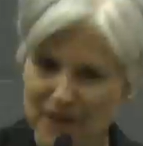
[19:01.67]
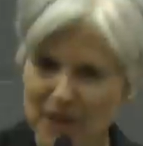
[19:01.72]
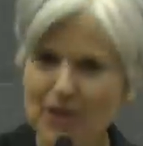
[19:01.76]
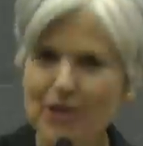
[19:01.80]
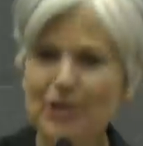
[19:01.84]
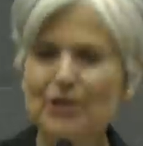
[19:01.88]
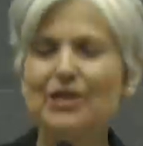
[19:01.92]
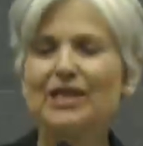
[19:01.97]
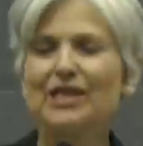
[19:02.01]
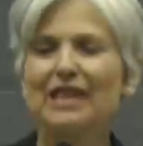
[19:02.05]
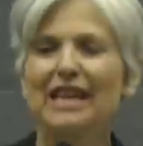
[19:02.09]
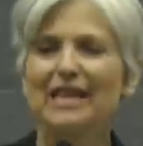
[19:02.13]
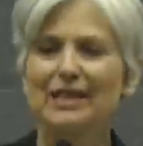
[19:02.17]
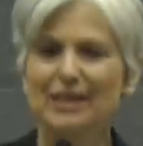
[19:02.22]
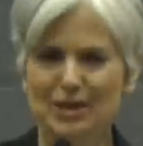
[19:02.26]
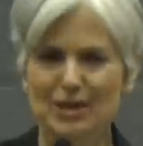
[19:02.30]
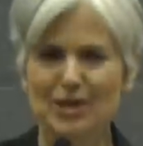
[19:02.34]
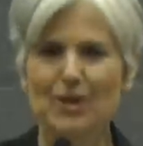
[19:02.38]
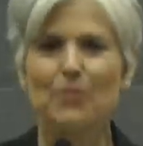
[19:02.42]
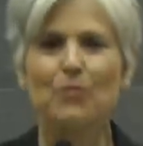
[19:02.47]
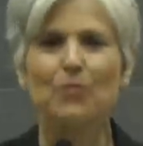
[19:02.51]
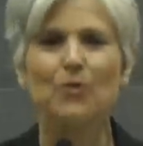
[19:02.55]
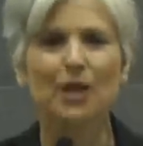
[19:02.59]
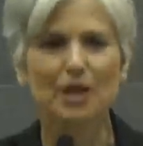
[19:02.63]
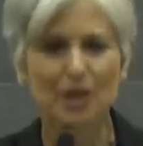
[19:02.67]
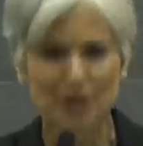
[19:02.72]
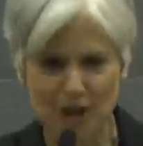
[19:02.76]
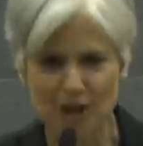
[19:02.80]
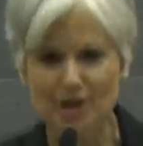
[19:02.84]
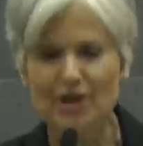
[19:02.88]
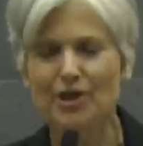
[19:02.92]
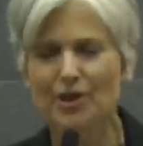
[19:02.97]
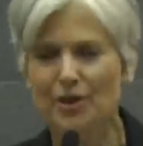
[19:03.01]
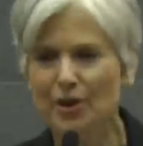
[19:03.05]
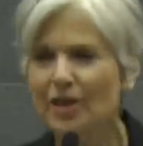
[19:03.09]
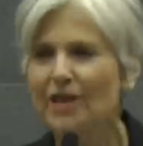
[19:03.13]
food system which
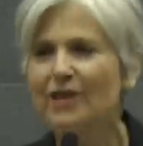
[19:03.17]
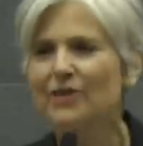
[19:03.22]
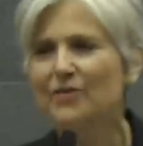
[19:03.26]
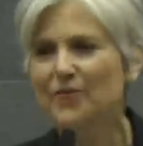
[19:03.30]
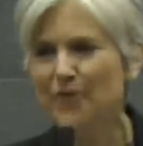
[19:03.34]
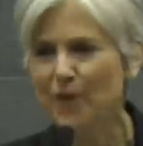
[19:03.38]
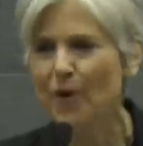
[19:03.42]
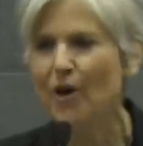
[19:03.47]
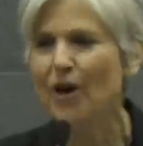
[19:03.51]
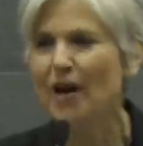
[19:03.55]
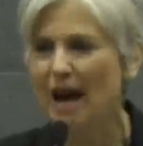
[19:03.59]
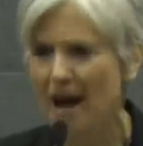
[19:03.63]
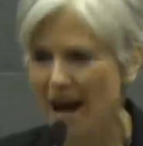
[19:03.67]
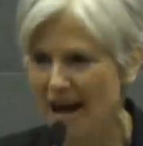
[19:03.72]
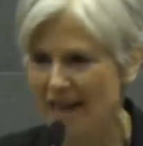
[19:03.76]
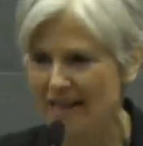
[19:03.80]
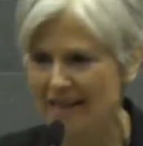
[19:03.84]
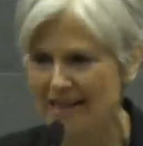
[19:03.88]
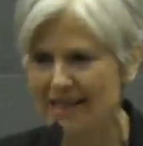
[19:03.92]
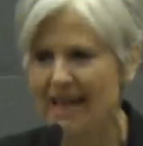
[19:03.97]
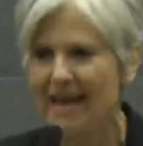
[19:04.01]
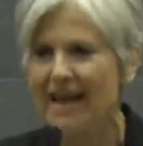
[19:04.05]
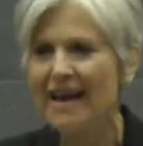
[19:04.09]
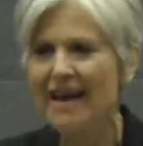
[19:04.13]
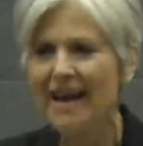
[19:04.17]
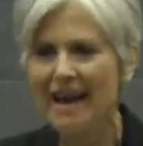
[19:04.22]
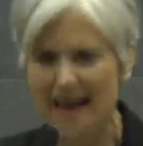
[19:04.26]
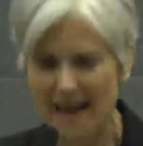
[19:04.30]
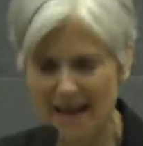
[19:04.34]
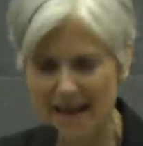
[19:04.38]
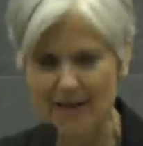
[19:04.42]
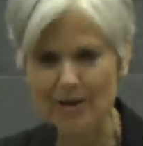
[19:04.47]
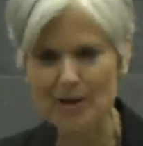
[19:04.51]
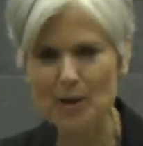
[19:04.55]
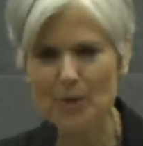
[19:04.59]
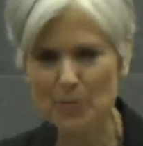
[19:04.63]
is good for us
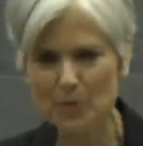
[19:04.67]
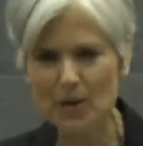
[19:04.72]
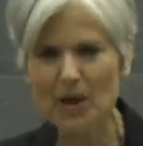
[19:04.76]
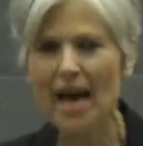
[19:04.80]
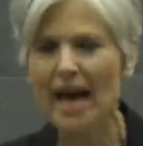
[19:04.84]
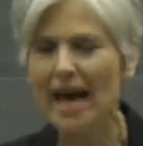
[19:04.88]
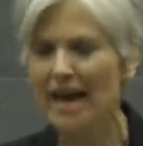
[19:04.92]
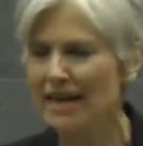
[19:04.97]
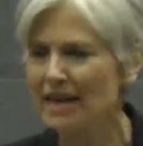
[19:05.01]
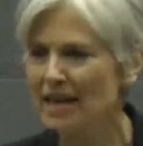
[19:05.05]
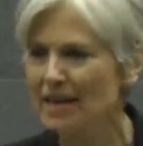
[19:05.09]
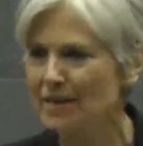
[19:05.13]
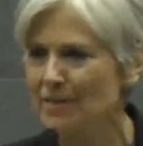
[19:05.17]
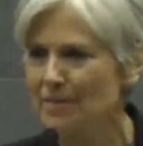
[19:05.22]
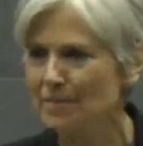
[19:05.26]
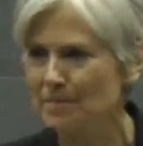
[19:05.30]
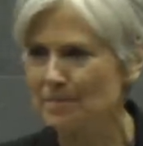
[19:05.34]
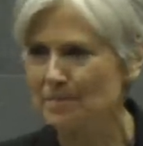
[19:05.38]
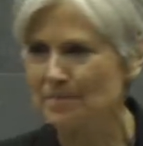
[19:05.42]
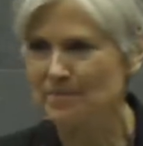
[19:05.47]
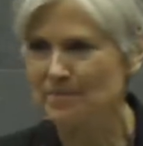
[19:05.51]
and the planet.